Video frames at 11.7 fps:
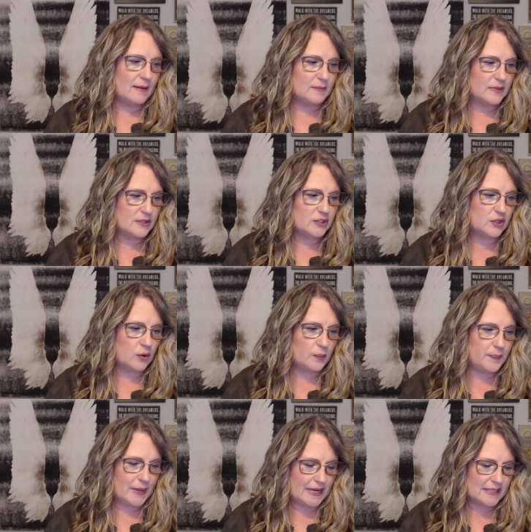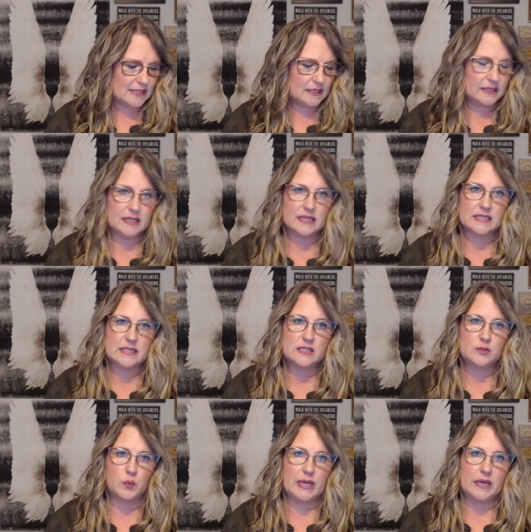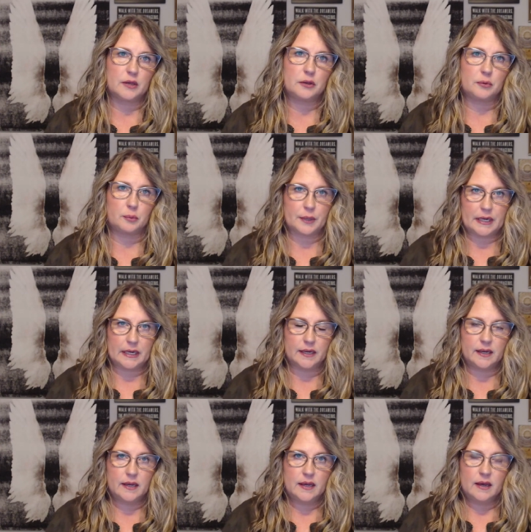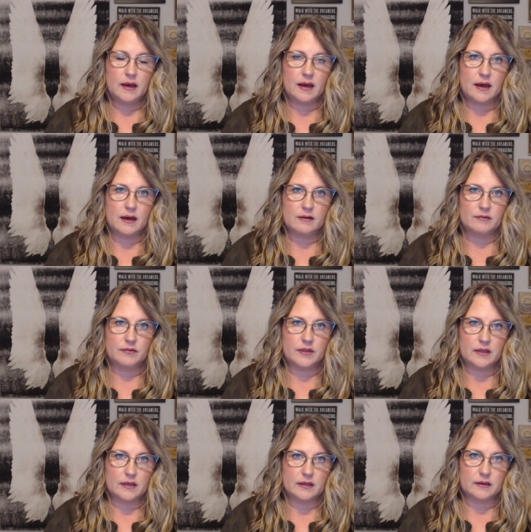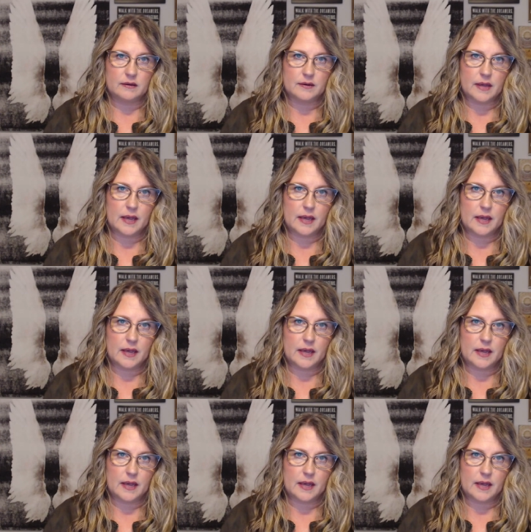So basically, this is week 3 of the